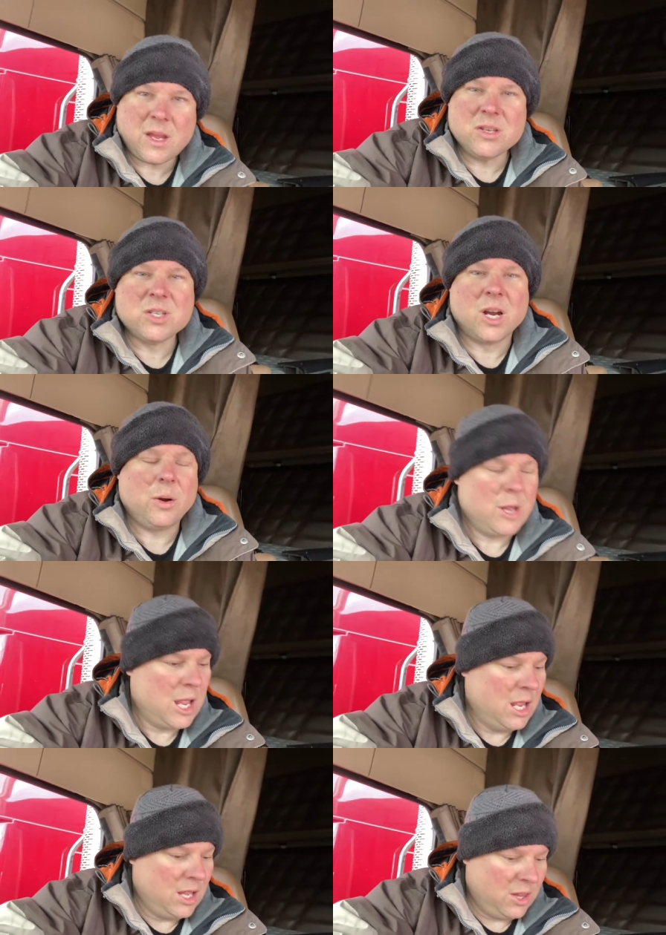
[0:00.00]
So
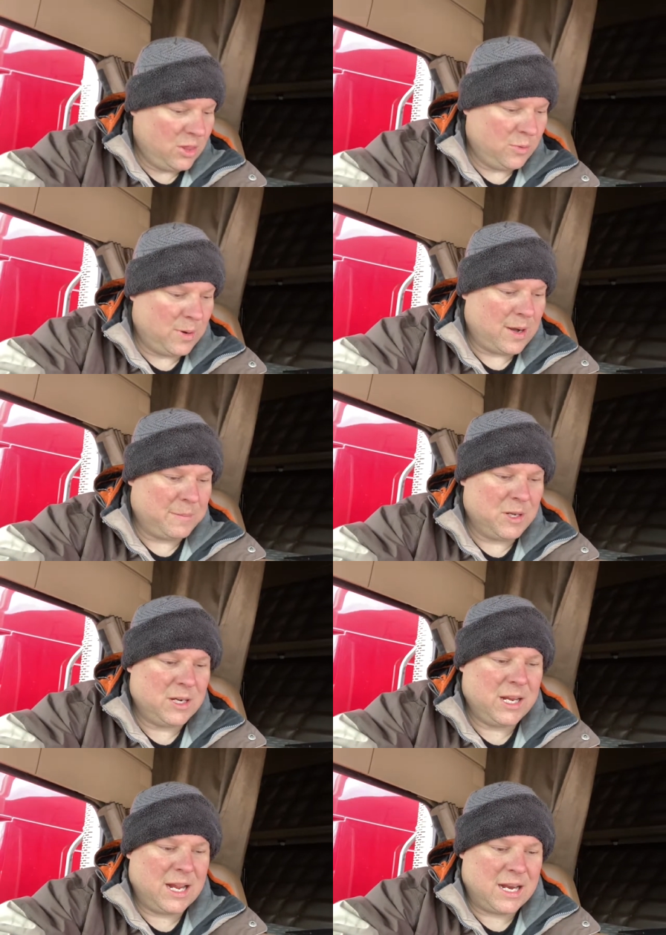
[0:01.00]
the one I'm
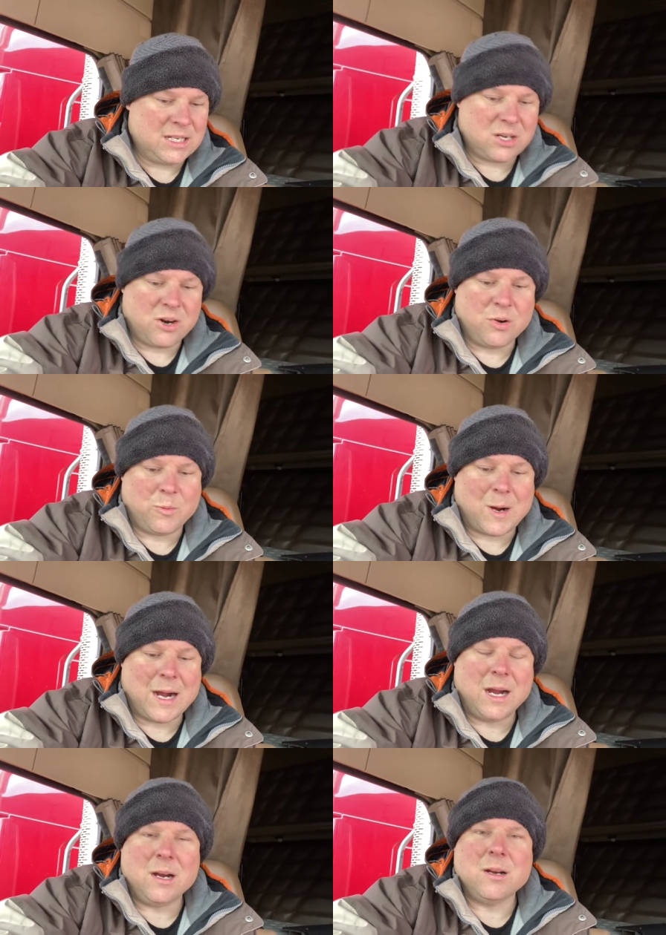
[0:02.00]
looking at is
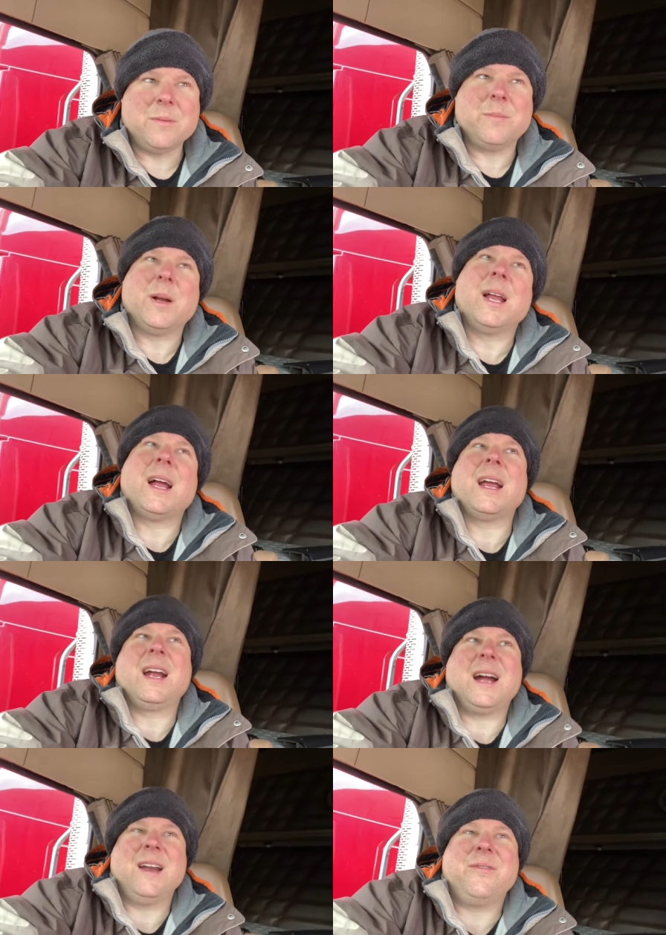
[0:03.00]
hardwired, but I
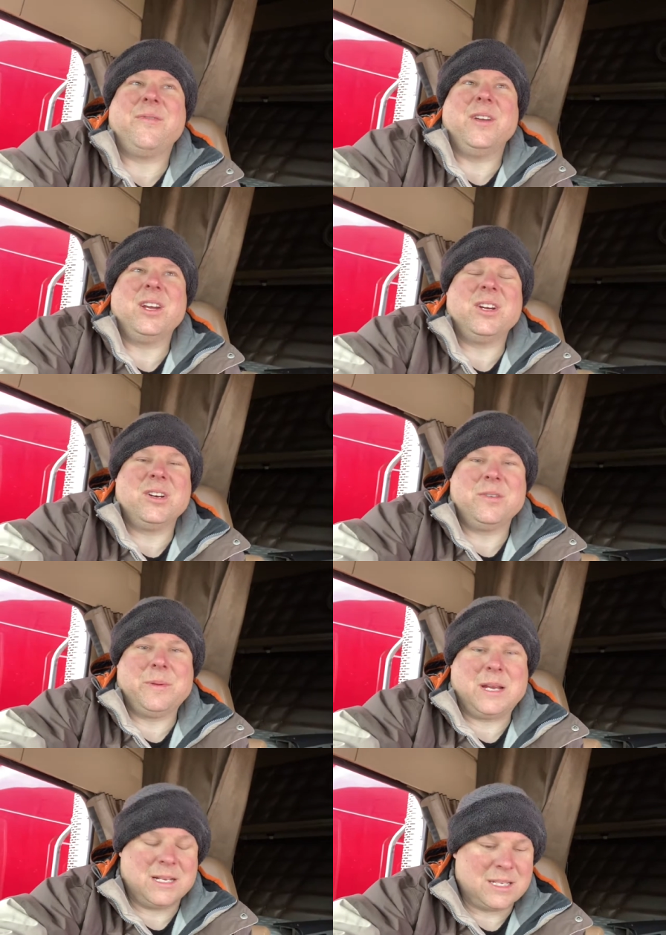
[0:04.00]
kind of figured,
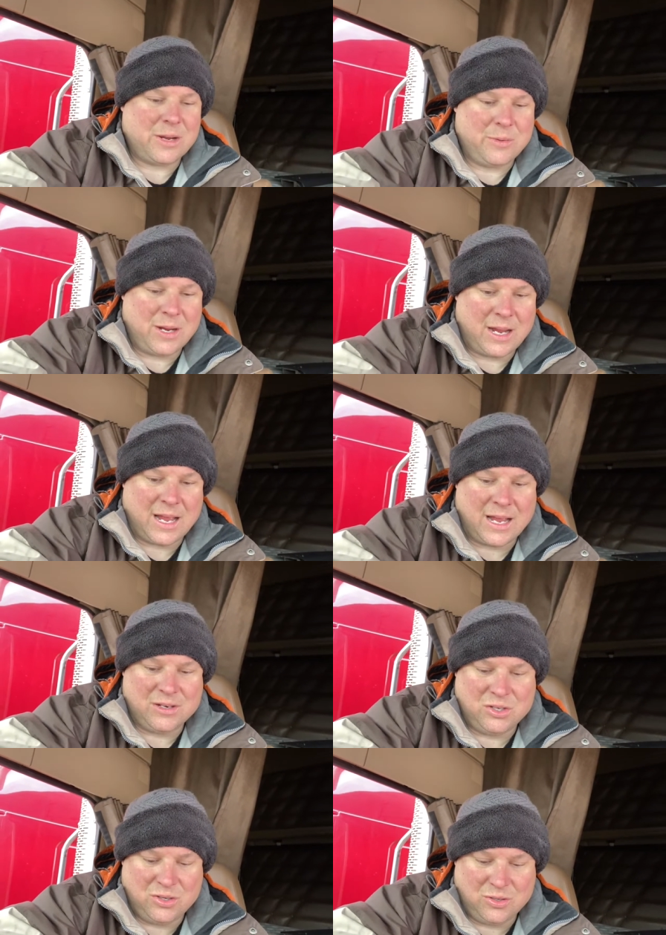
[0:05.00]
because I would have
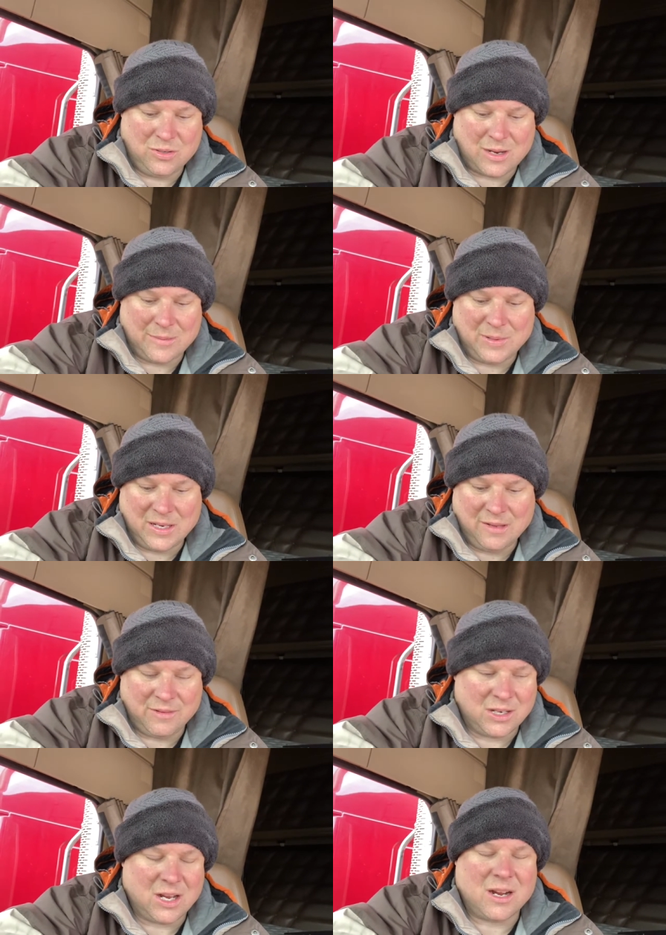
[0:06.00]
had to, I believe
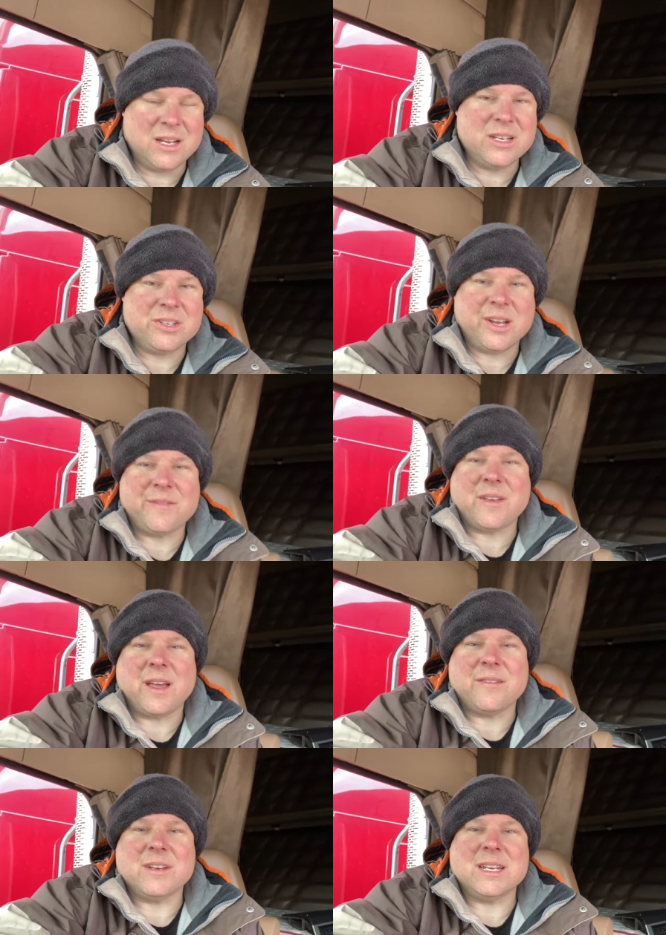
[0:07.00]
the law is you have to
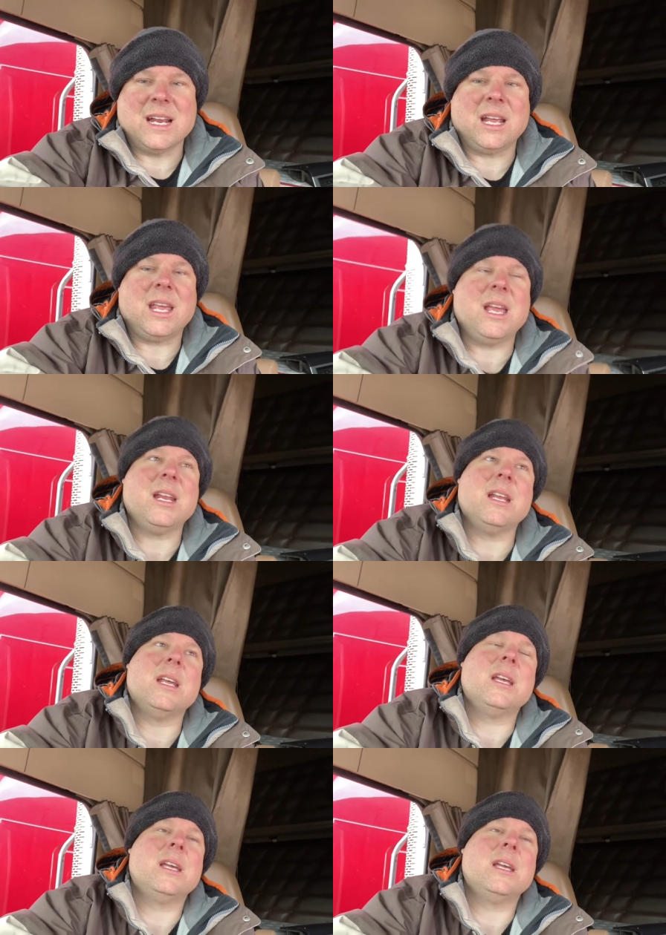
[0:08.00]
have a dedicated